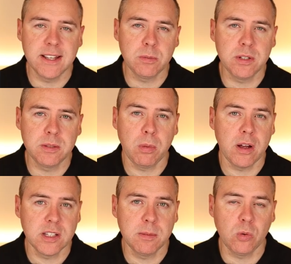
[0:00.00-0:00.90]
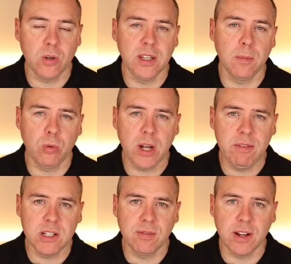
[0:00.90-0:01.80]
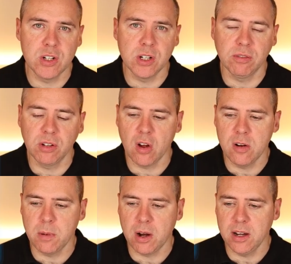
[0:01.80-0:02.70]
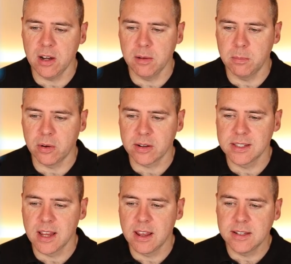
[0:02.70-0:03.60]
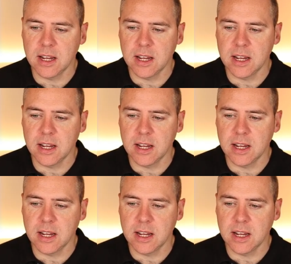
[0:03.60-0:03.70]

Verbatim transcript: as was possible in the previous version of Copilot Notebooks,